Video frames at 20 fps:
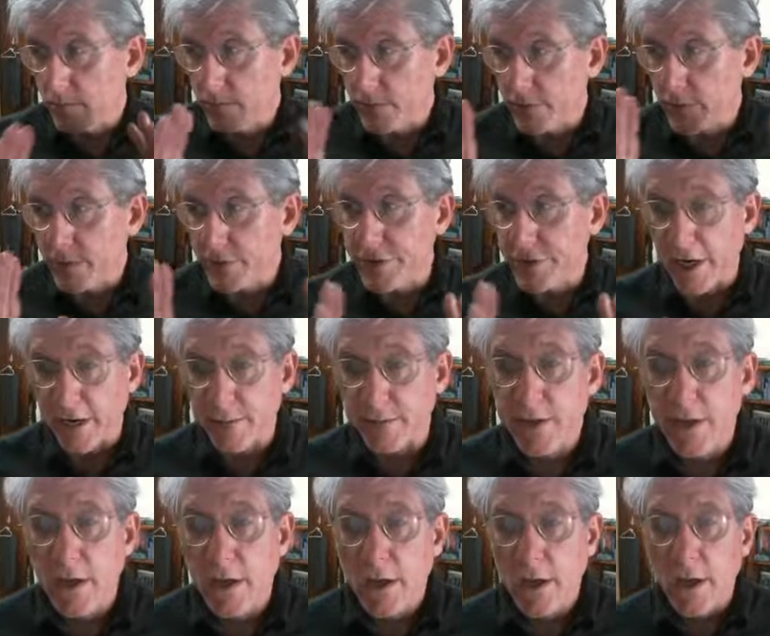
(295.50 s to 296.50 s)
those
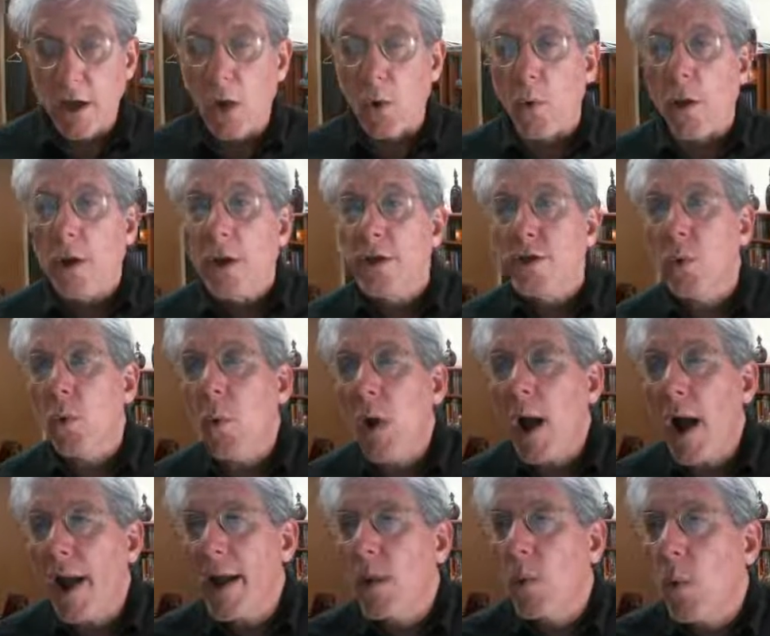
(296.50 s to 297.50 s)
shapes. Oh, so
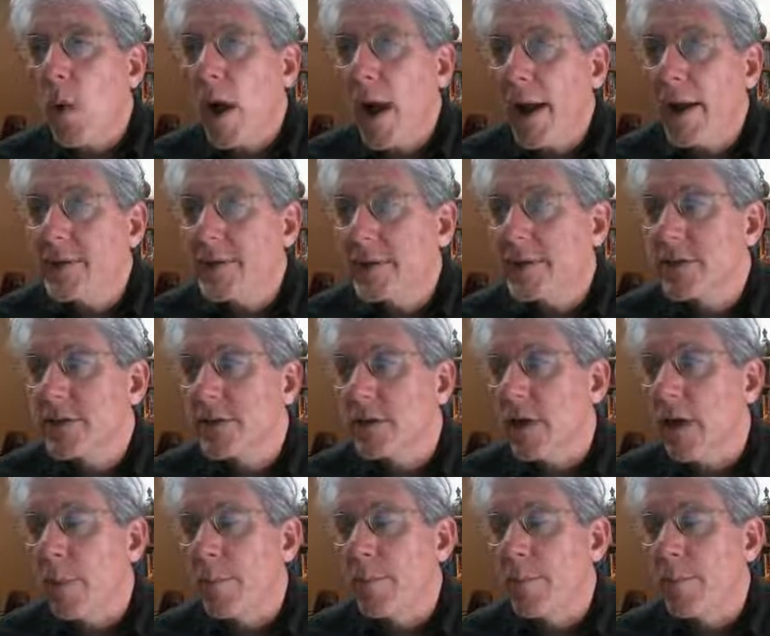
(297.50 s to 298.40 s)
why is this a